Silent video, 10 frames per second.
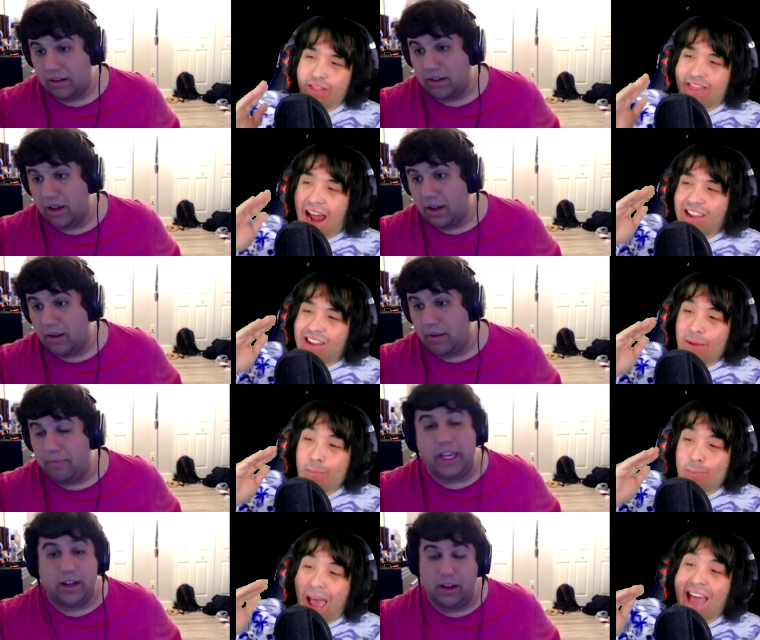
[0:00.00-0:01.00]
Speaker 1: That is a
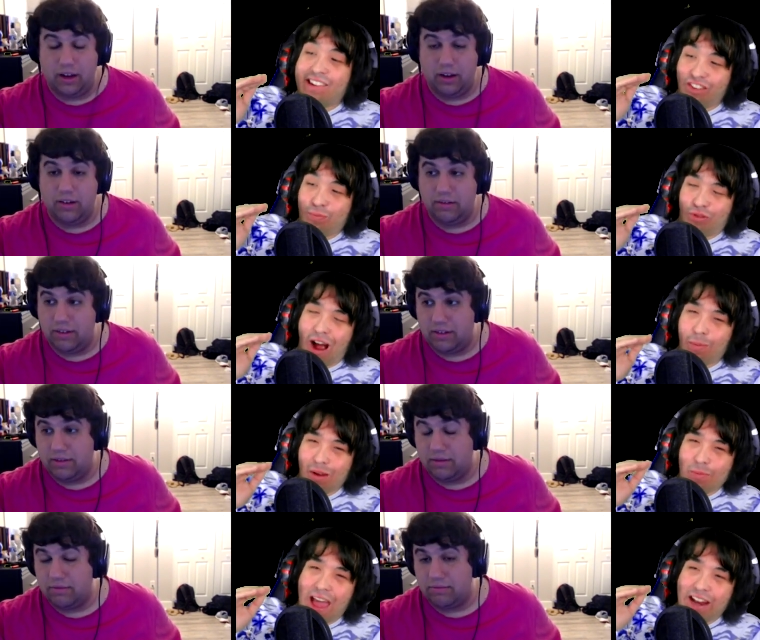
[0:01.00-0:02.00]
massive
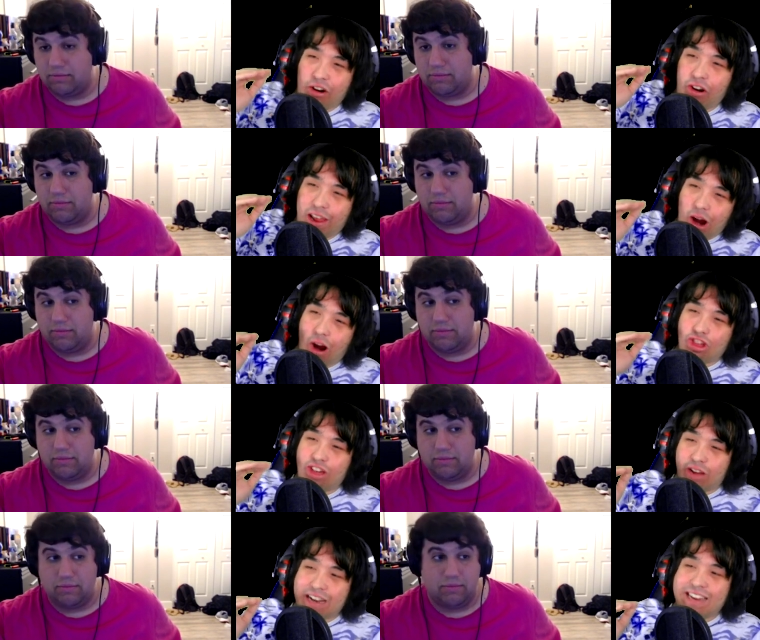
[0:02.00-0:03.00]
problem that early
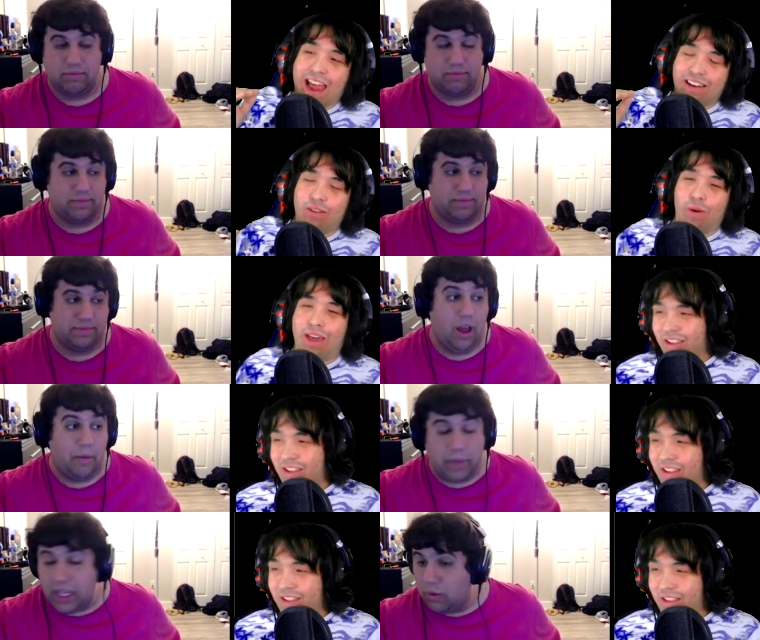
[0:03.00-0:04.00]
Archie contended with.
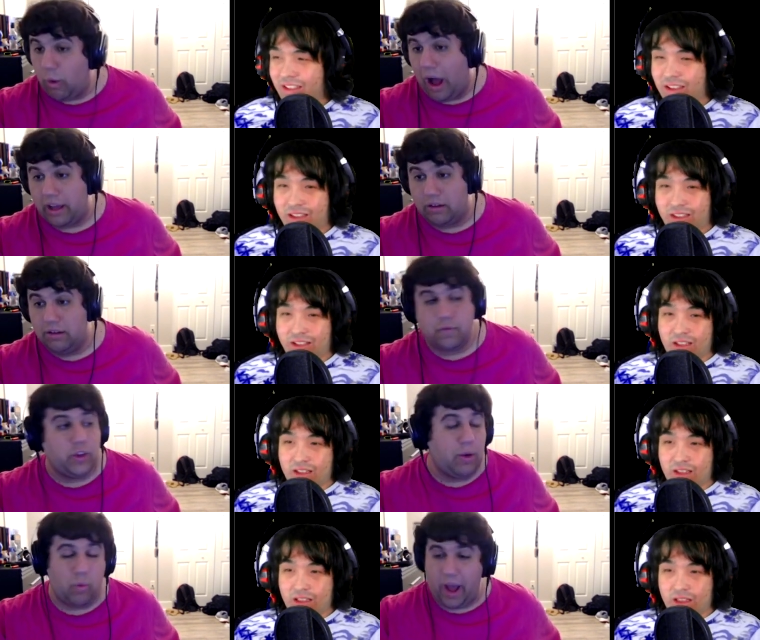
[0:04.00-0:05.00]
Meanwhile,
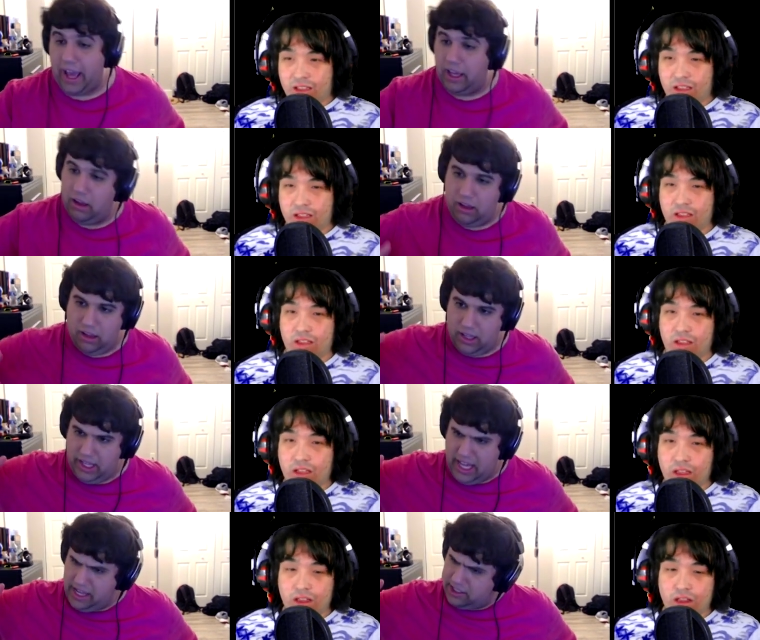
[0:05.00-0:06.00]
Fleetway
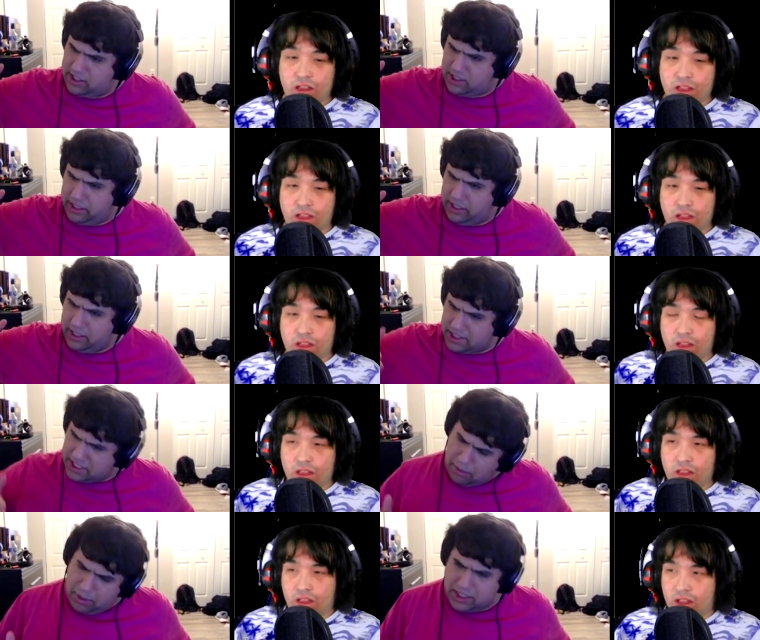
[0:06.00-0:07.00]
Speaker 2: is
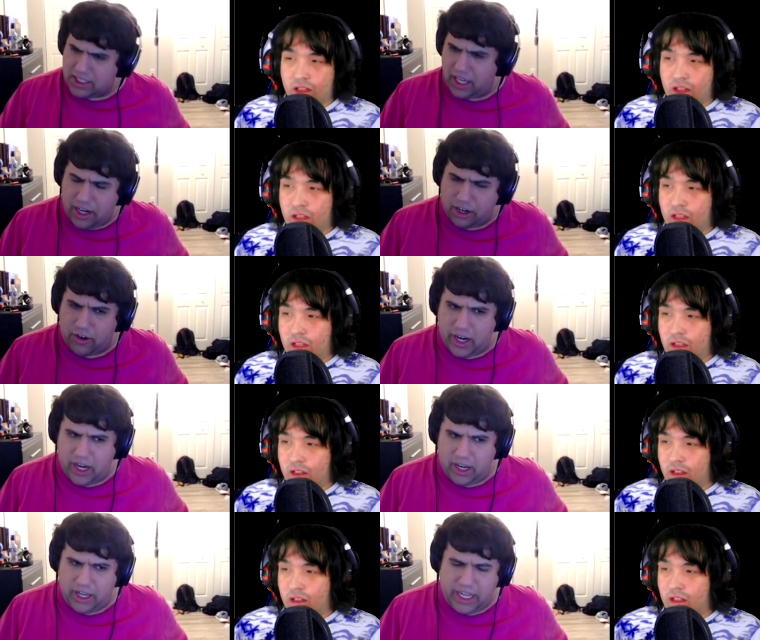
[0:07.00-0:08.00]
seamlessly
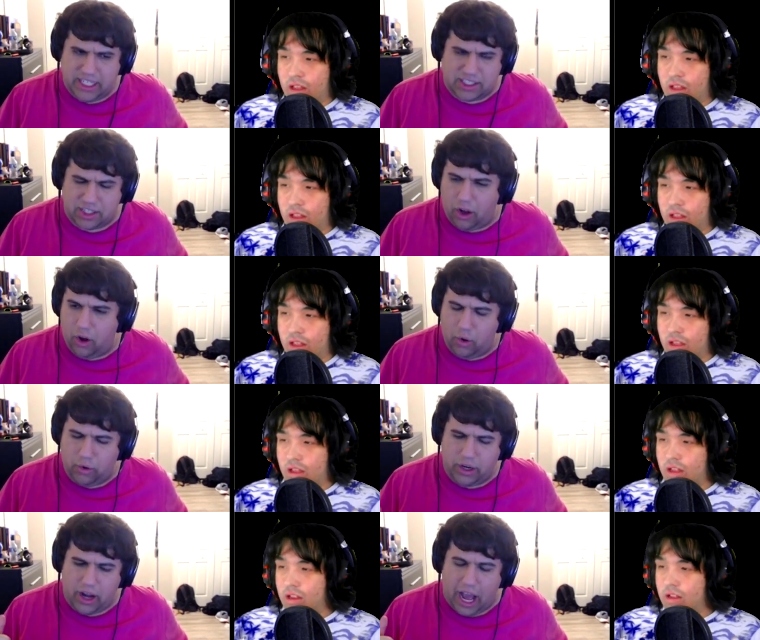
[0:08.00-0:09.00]
integrating its
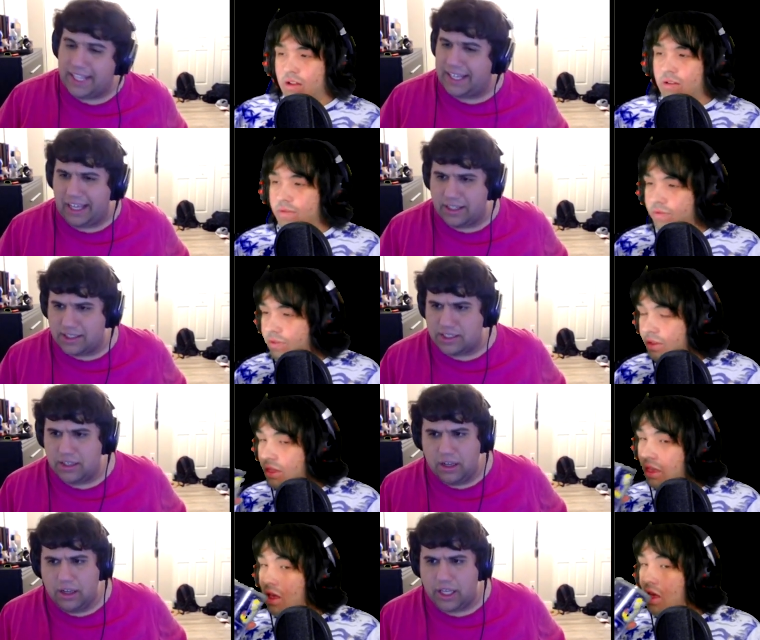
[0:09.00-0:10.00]
own
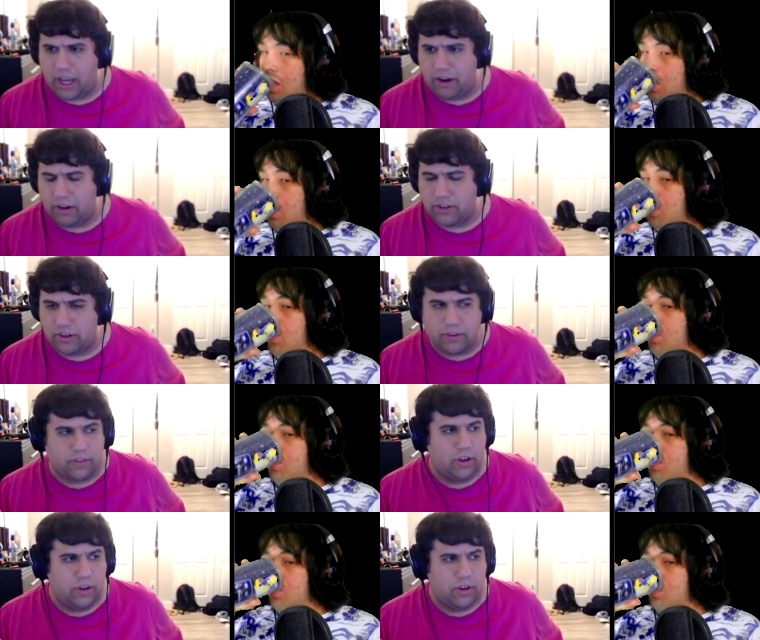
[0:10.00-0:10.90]
ideas, characters,